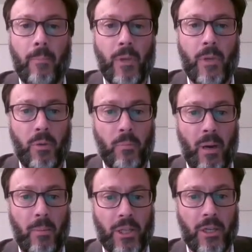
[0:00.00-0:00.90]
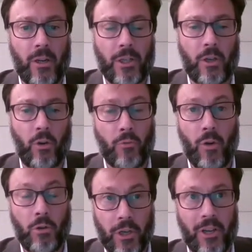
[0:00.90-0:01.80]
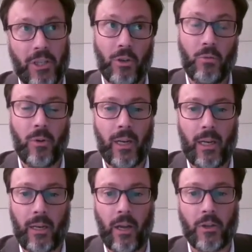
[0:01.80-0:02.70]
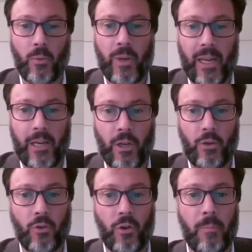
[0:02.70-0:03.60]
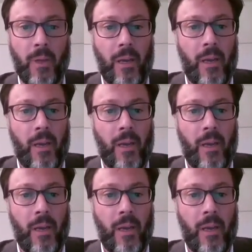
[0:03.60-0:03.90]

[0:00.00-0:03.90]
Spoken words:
You published an article, you wrote an article last week in Newsroom